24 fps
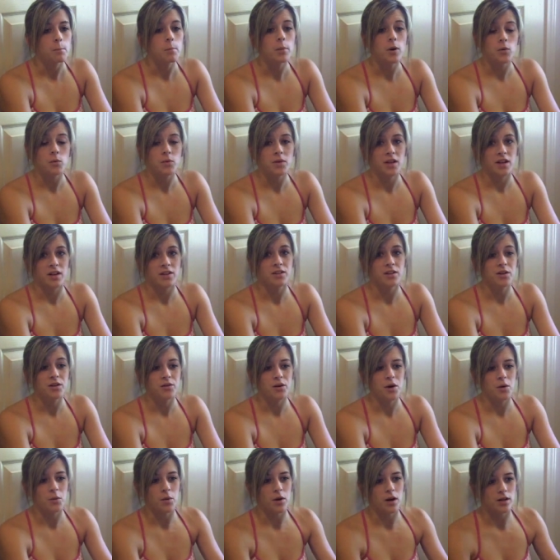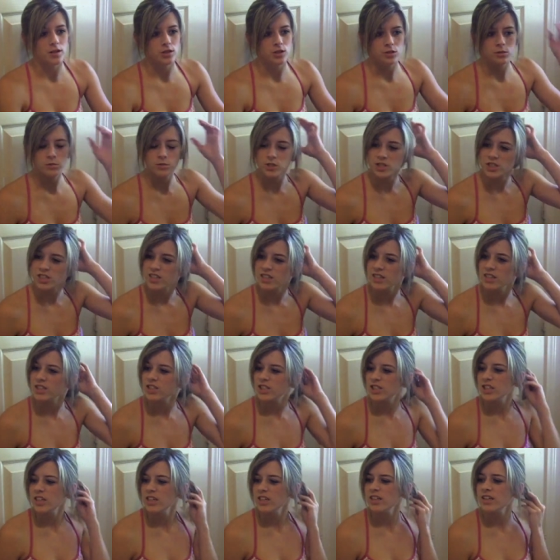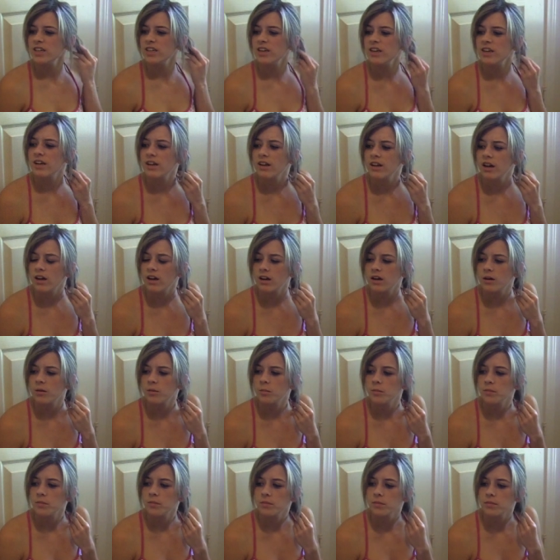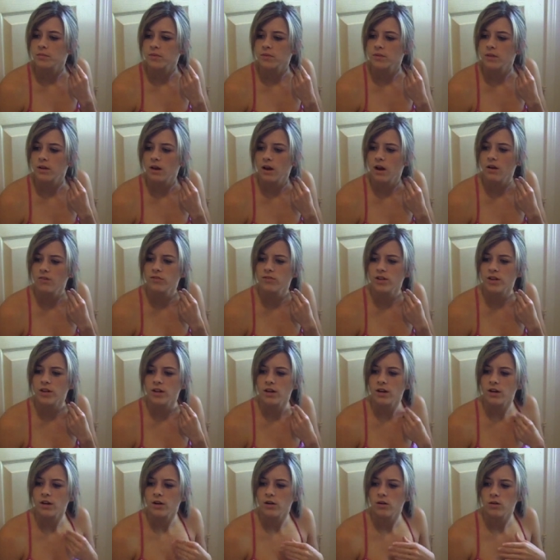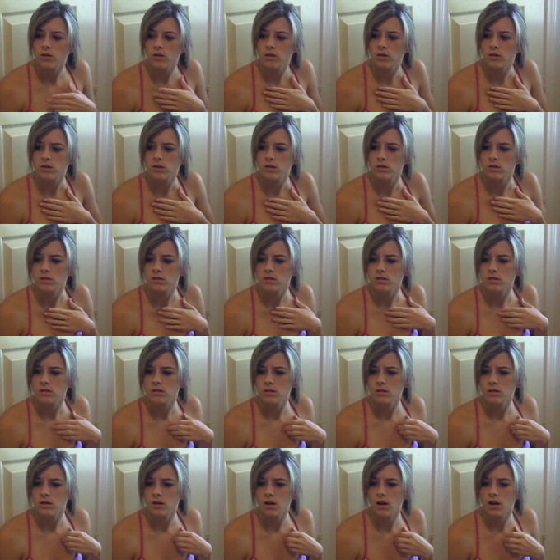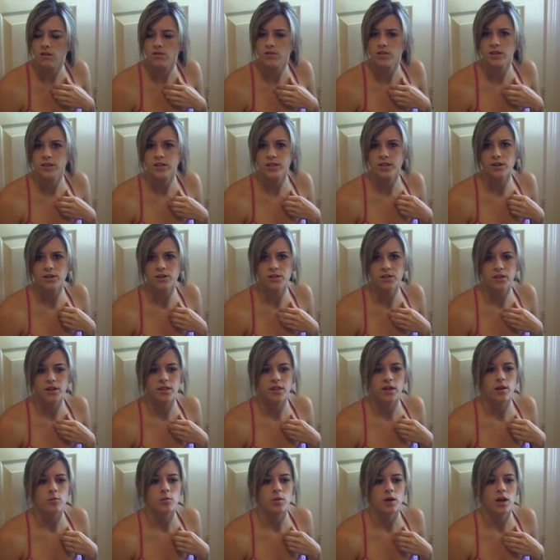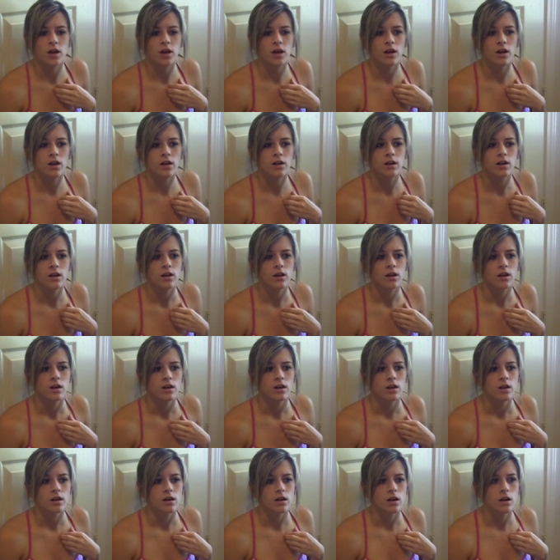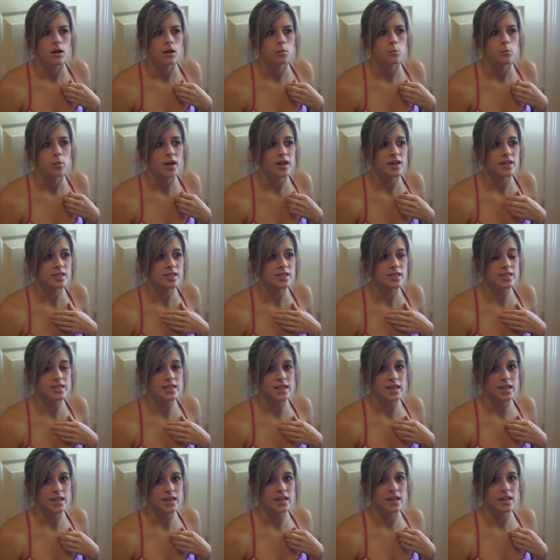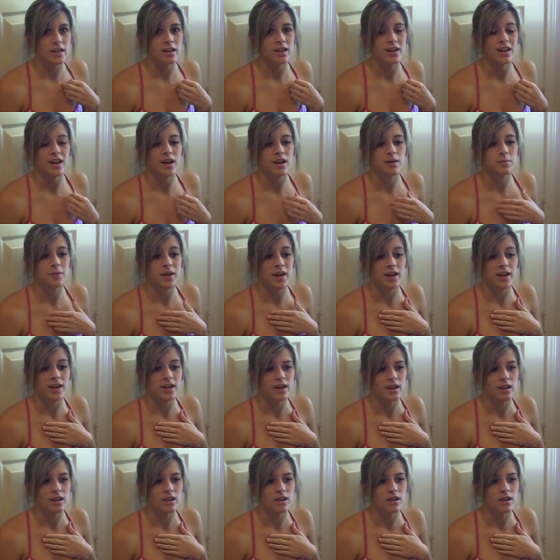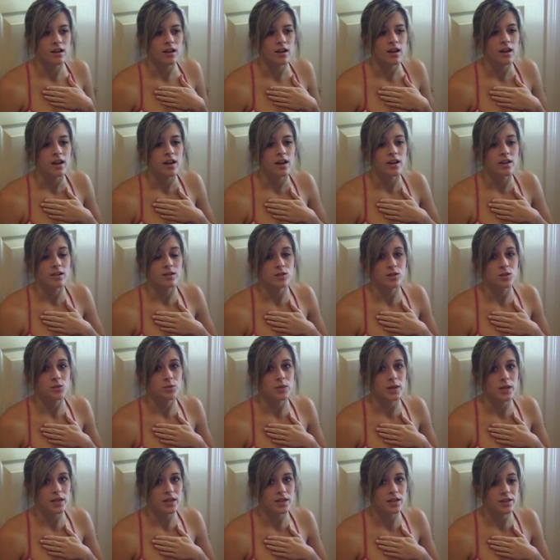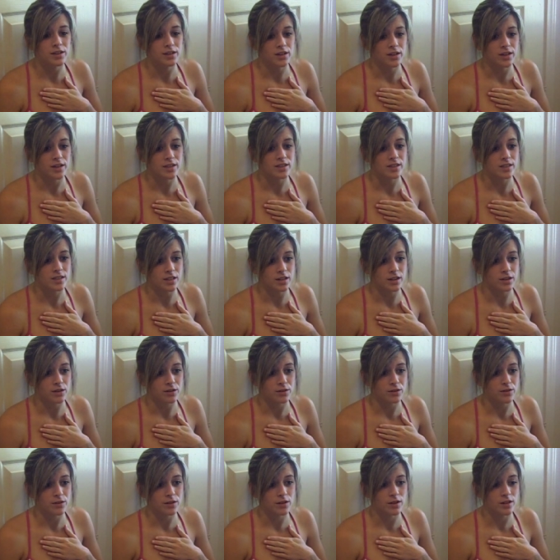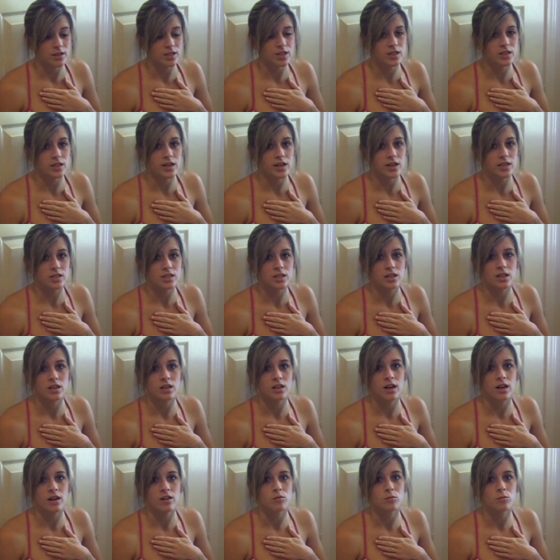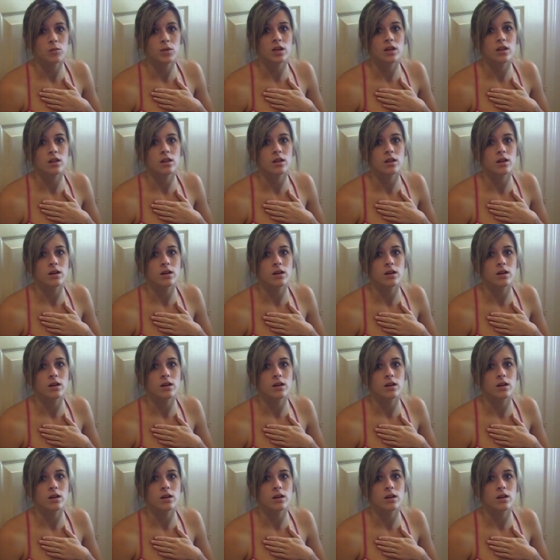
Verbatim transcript: but when they do, I watch them. She she did um, a video of the dinner that they made, uh, baked ziti, and I made it, and it was really good. So uh, she actually gave me